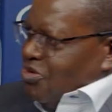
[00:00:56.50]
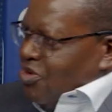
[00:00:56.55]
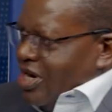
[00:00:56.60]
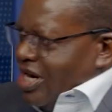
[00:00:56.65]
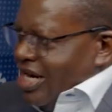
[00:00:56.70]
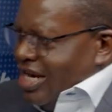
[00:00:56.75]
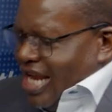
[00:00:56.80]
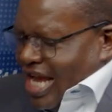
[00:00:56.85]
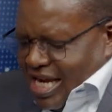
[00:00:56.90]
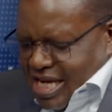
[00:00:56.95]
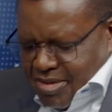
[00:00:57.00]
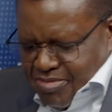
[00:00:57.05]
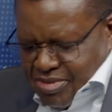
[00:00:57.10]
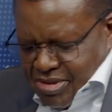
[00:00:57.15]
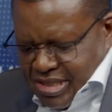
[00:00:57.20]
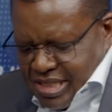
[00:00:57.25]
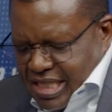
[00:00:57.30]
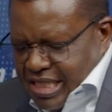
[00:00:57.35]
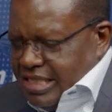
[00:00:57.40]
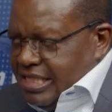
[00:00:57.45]
And what I like
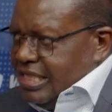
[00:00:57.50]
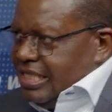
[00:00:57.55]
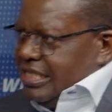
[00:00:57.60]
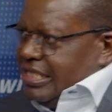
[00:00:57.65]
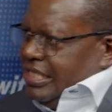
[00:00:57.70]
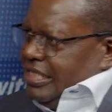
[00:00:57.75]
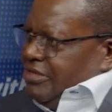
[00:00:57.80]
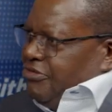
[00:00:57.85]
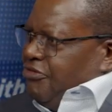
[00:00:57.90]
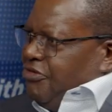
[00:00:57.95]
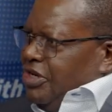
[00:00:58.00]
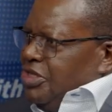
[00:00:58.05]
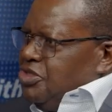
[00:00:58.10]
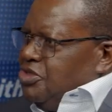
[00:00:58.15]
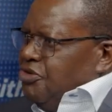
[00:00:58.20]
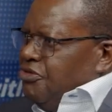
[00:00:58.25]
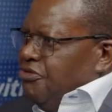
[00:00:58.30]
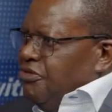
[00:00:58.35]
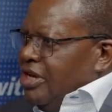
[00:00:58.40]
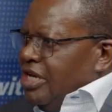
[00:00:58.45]
about this is
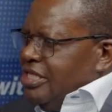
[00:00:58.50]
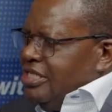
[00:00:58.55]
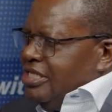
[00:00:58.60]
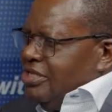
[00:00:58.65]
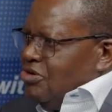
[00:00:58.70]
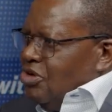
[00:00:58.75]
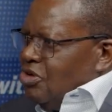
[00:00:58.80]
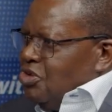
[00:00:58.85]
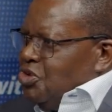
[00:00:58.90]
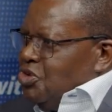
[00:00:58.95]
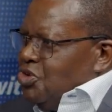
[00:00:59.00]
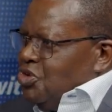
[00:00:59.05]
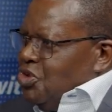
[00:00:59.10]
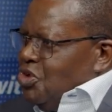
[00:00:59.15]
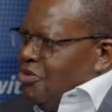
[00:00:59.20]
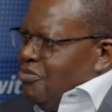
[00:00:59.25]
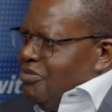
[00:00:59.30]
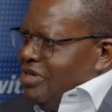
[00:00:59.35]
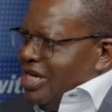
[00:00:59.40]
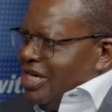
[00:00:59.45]
face-to-face, not
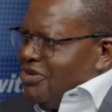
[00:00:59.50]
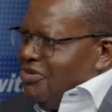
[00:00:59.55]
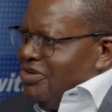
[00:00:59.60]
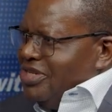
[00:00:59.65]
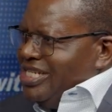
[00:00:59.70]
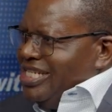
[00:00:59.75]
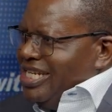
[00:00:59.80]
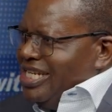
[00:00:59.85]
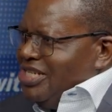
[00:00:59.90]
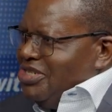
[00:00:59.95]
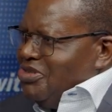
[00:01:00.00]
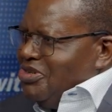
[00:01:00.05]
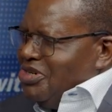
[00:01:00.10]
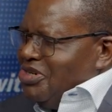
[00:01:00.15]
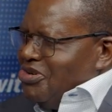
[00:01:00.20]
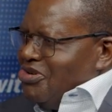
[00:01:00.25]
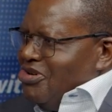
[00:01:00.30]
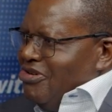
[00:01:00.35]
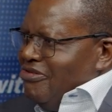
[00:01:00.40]
Zoom like we did during